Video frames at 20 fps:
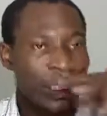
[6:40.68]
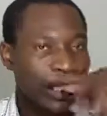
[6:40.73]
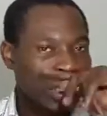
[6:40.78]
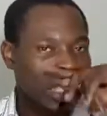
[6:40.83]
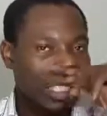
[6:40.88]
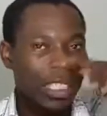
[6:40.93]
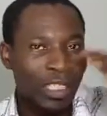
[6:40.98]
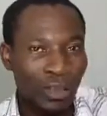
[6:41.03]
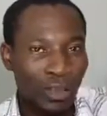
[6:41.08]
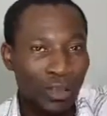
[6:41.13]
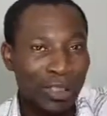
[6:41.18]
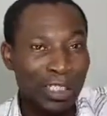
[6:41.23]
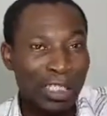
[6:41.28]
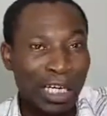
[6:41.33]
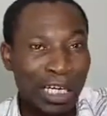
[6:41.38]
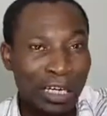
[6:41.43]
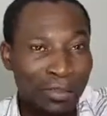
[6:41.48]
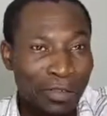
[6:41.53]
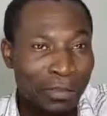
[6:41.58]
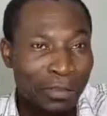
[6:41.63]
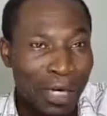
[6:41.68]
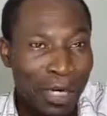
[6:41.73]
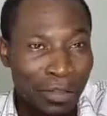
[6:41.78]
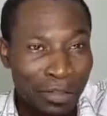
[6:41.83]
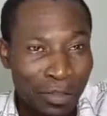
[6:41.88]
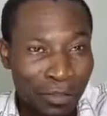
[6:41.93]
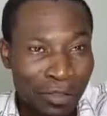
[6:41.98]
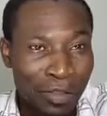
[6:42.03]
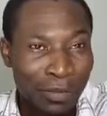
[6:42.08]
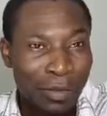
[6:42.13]
You need 100 bags of
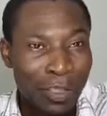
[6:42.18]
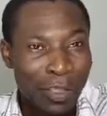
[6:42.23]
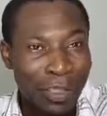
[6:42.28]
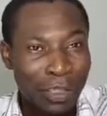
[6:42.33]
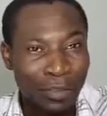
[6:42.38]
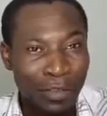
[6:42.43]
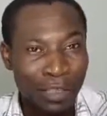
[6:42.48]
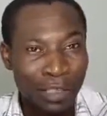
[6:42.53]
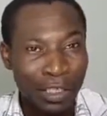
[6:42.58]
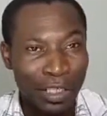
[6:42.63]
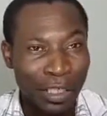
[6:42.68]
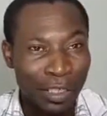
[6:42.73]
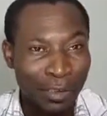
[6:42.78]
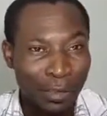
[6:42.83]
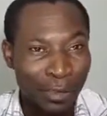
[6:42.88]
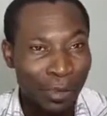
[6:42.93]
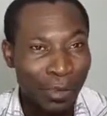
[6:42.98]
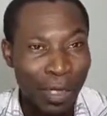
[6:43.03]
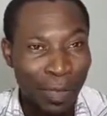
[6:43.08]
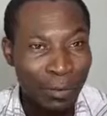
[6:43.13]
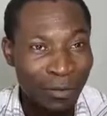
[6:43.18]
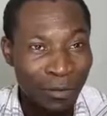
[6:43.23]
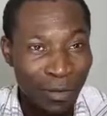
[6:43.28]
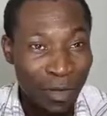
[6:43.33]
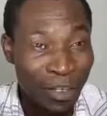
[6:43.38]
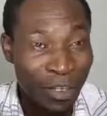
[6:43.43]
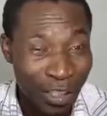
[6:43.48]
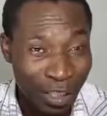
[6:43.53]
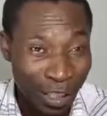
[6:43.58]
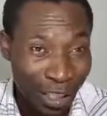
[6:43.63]
cement. You say that, no, I'm a very
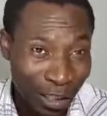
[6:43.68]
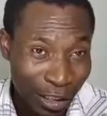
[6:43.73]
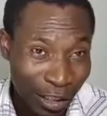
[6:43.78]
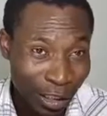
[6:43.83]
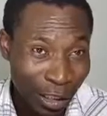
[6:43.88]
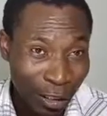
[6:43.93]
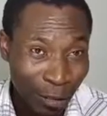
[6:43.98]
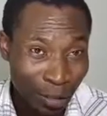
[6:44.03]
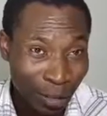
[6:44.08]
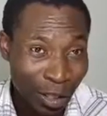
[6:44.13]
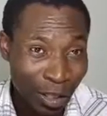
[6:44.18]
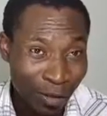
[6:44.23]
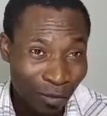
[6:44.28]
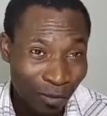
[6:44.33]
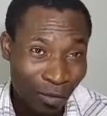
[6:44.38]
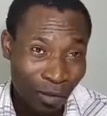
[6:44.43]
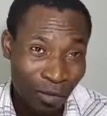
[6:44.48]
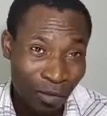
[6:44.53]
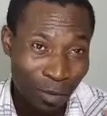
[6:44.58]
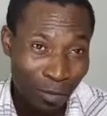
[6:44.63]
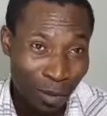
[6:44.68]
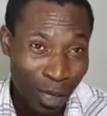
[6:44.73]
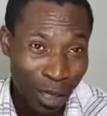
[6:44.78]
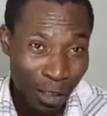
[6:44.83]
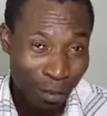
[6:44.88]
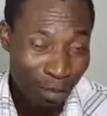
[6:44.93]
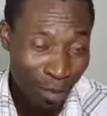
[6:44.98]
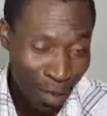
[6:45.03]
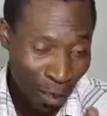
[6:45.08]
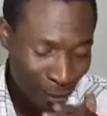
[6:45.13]
intelligent man, a very smart
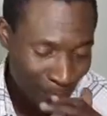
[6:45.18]
man.